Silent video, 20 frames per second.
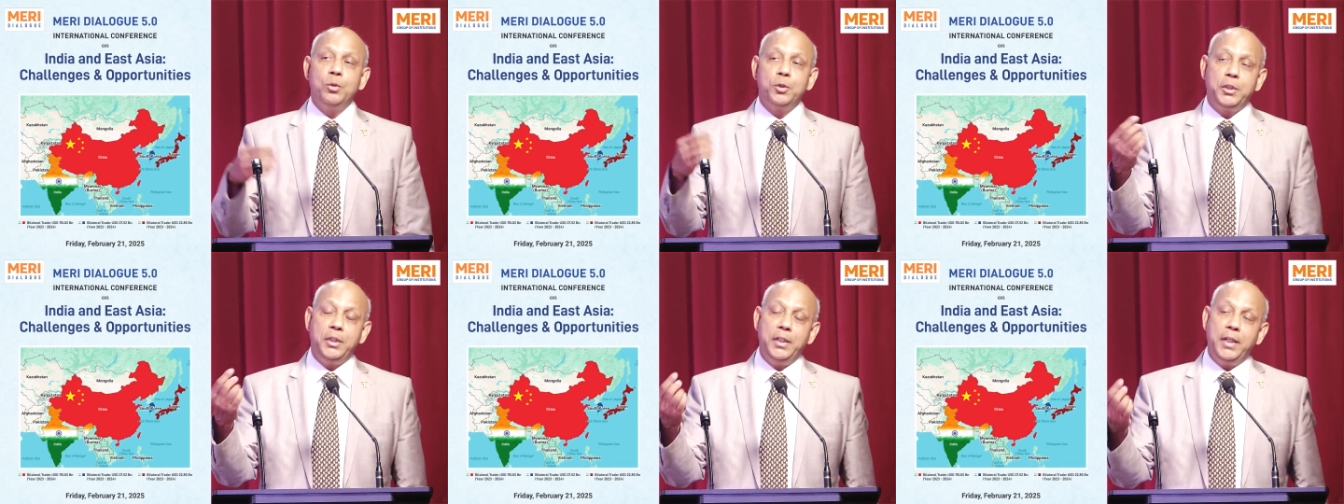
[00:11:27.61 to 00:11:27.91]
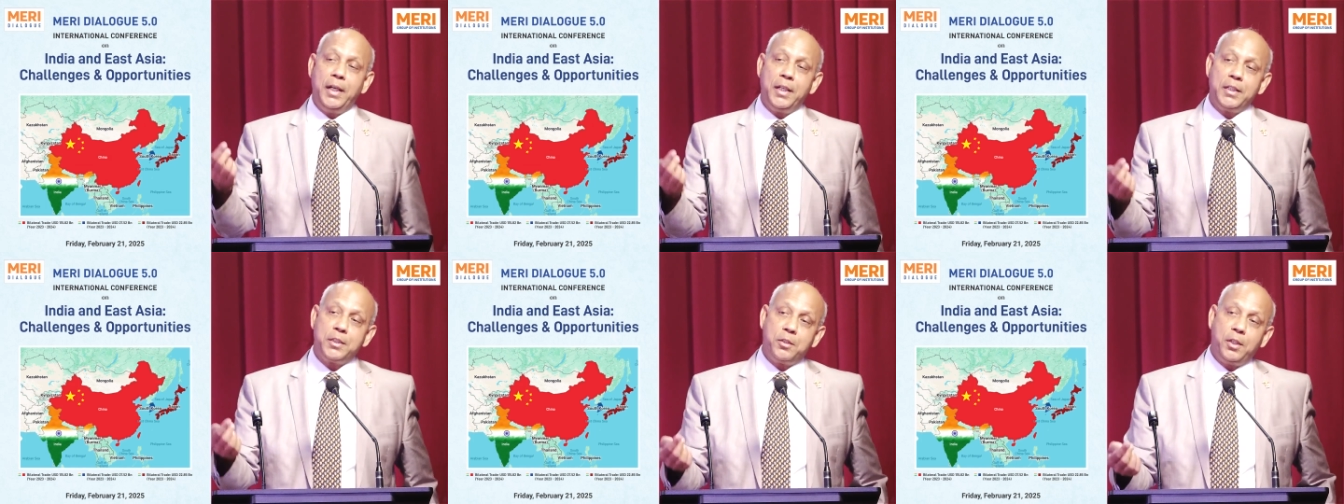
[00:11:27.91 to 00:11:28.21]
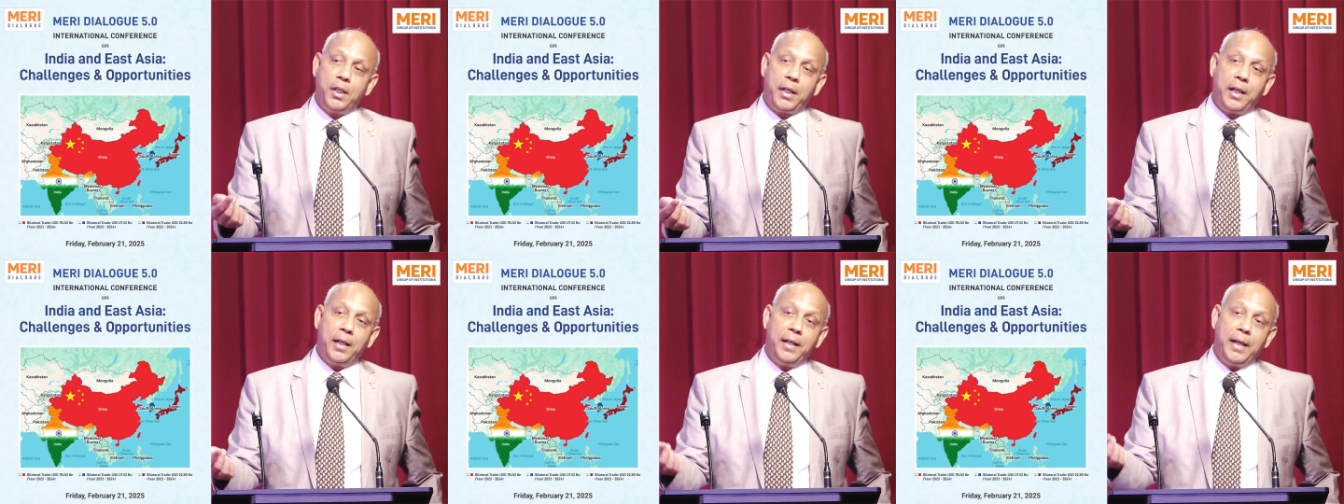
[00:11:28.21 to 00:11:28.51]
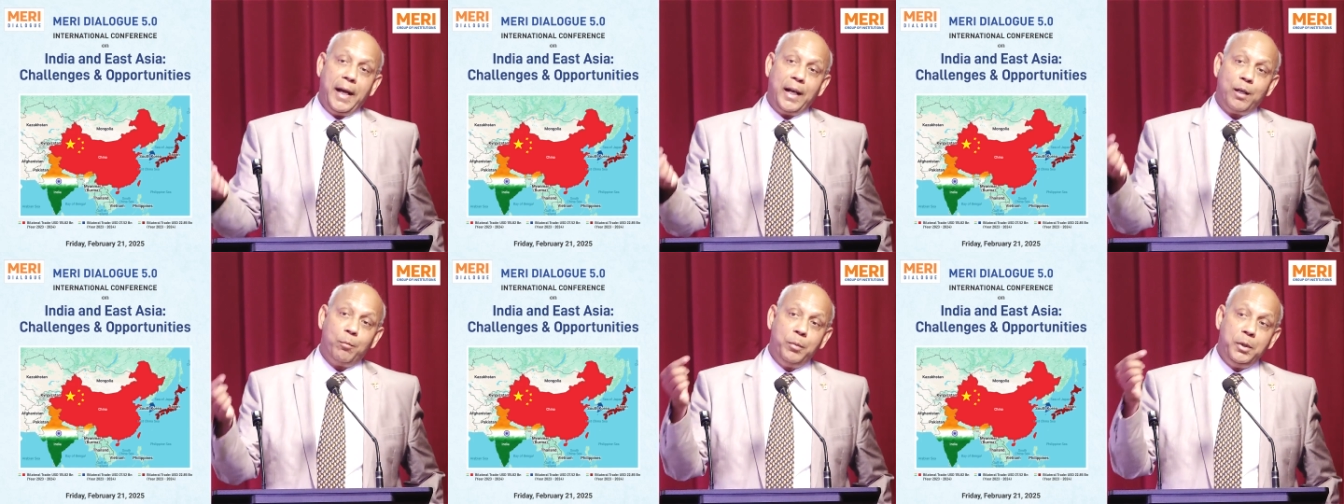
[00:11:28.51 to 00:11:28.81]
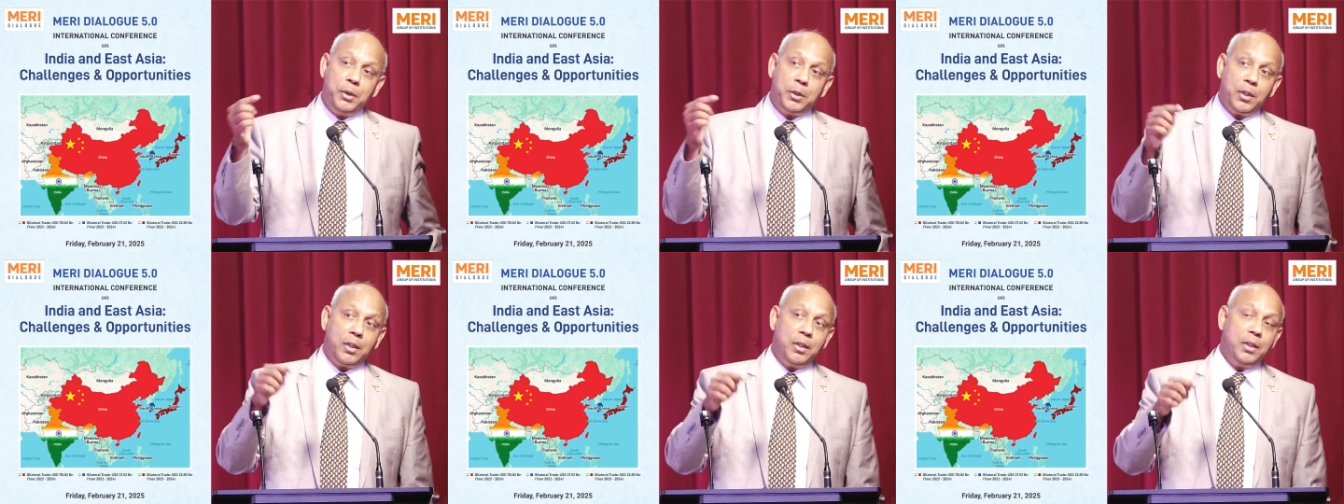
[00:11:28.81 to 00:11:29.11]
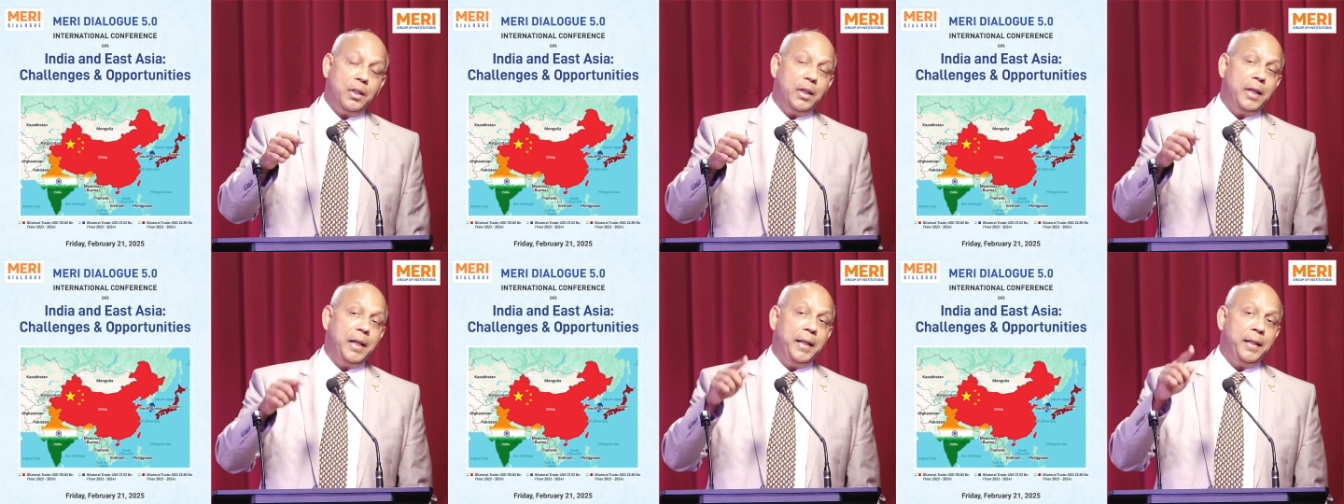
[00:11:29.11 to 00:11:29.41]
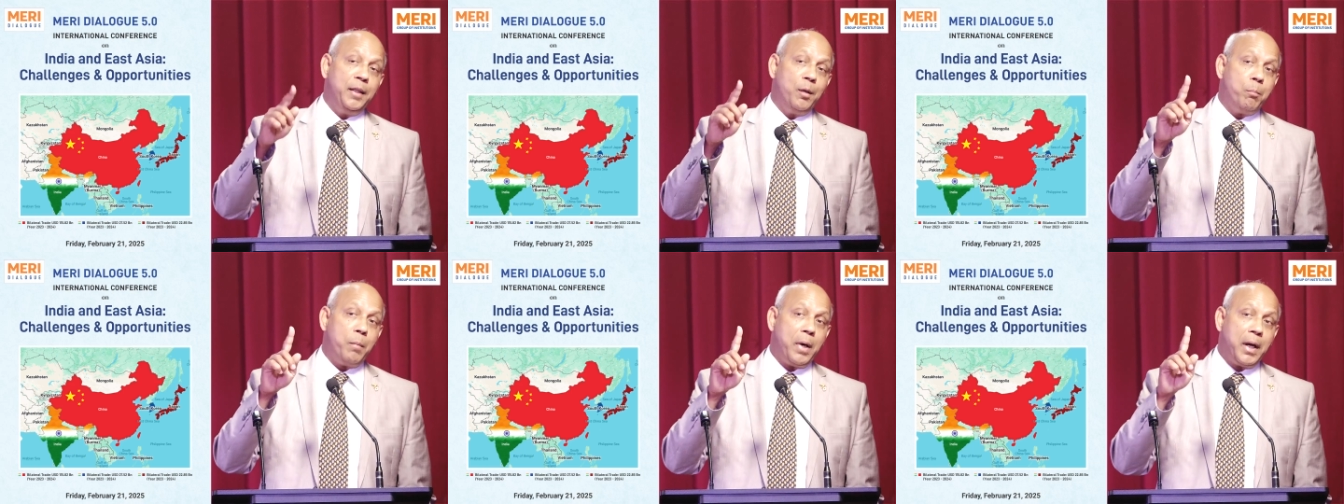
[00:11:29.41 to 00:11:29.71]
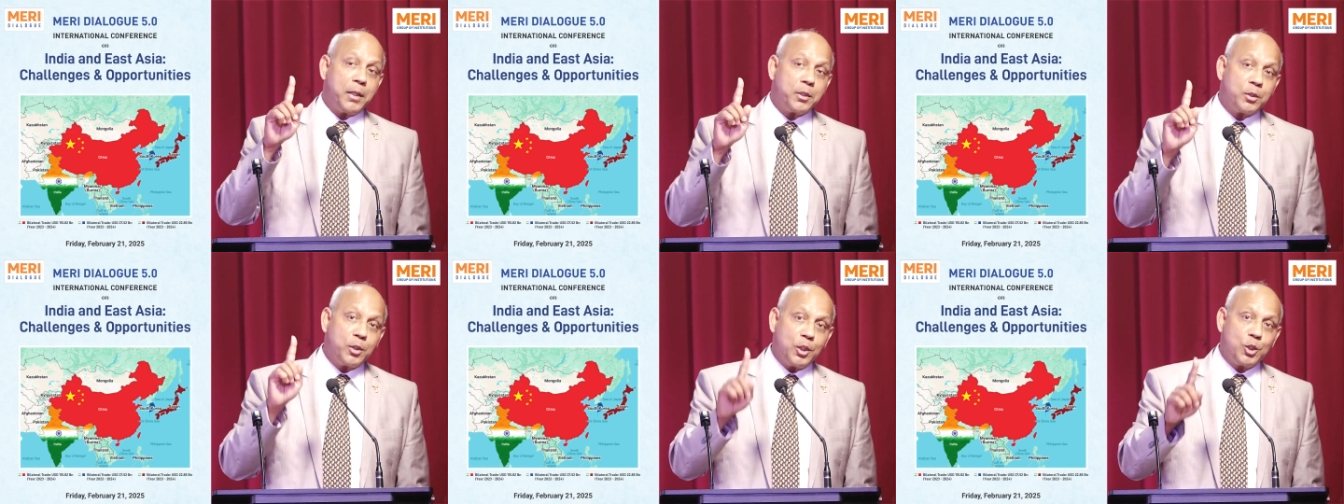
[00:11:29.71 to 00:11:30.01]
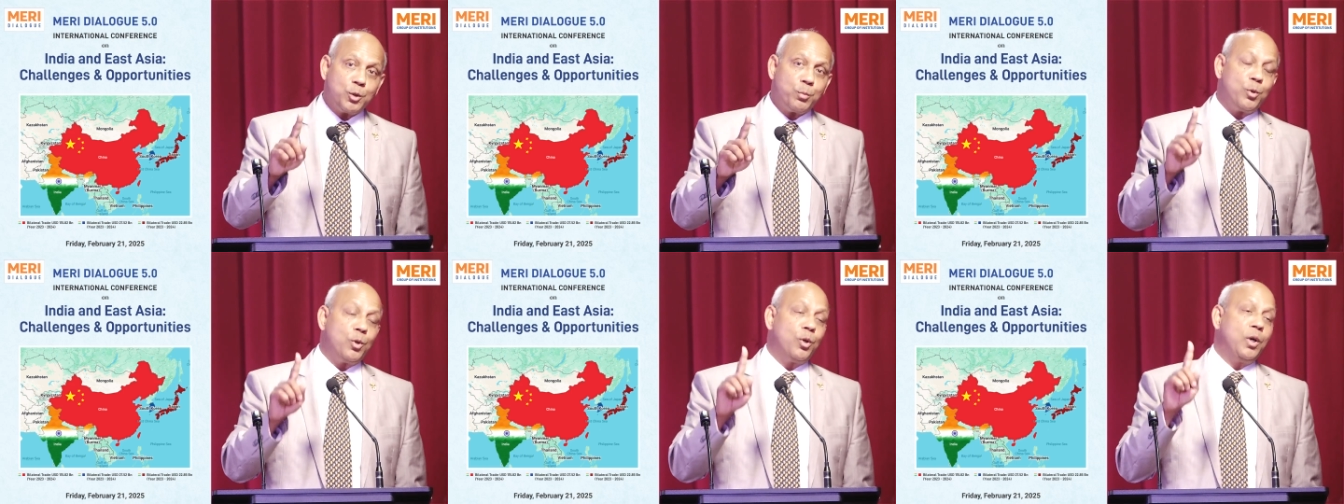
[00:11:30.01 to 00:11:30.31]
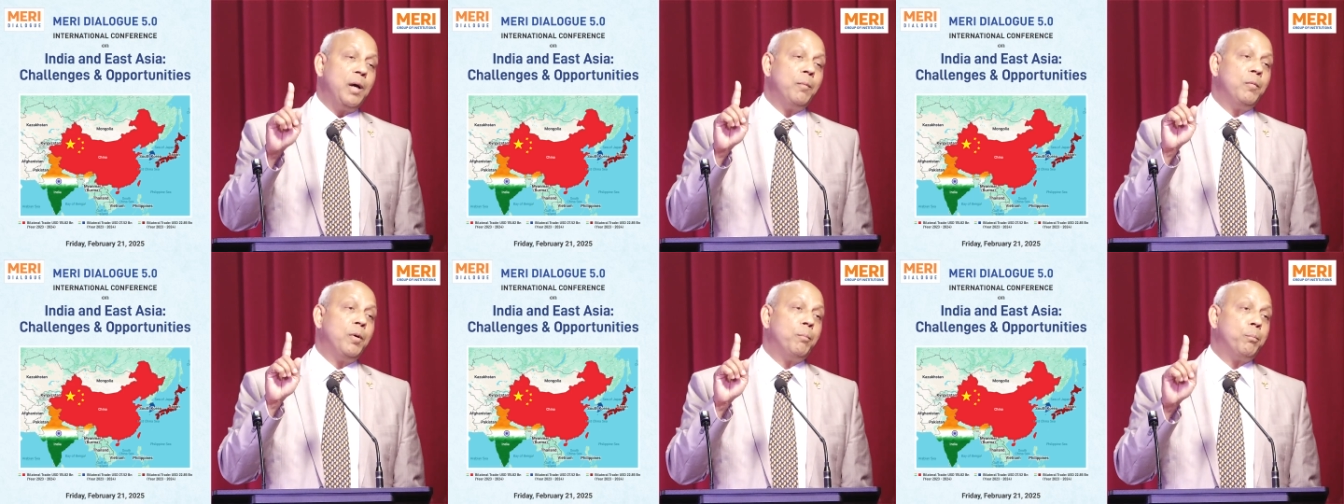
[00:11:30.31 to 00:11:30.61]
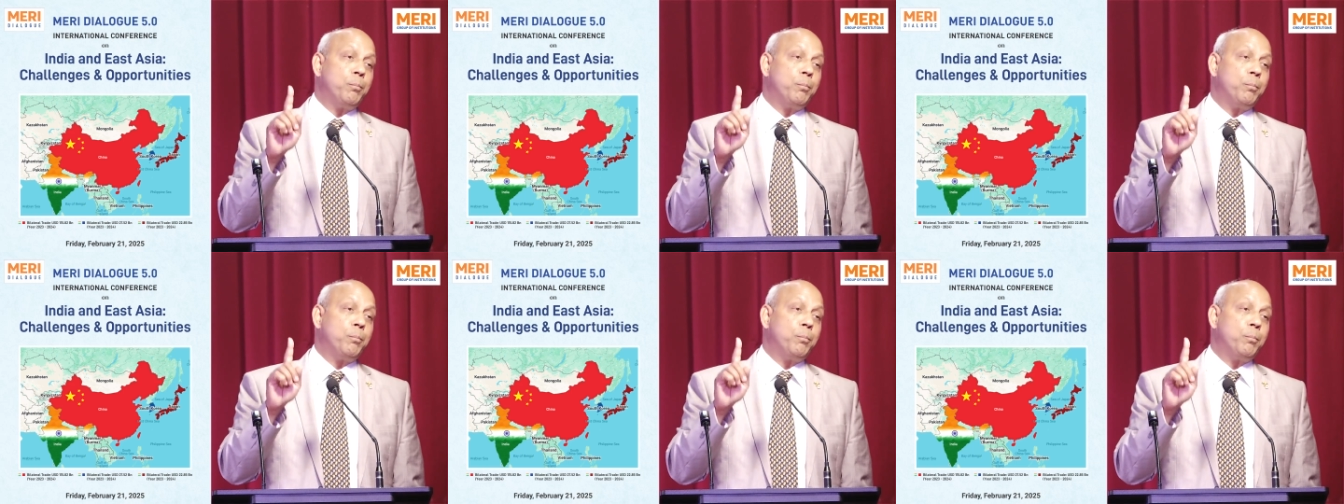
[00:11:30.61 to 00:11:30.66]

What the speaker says: she has taken admission in the master's program